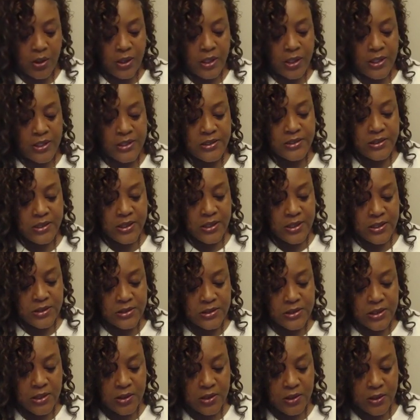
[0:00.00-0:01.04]
And it says
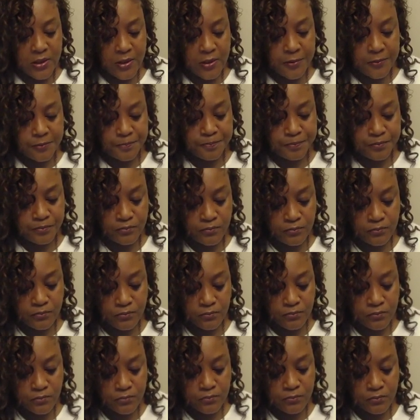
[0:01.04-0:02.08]
that
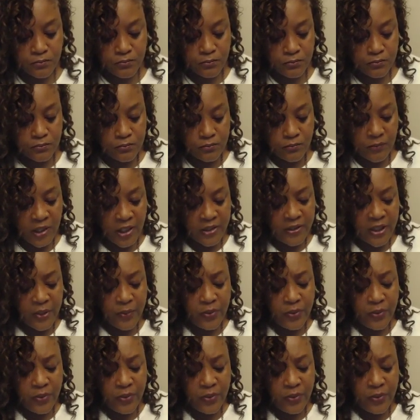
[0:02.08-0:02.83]
they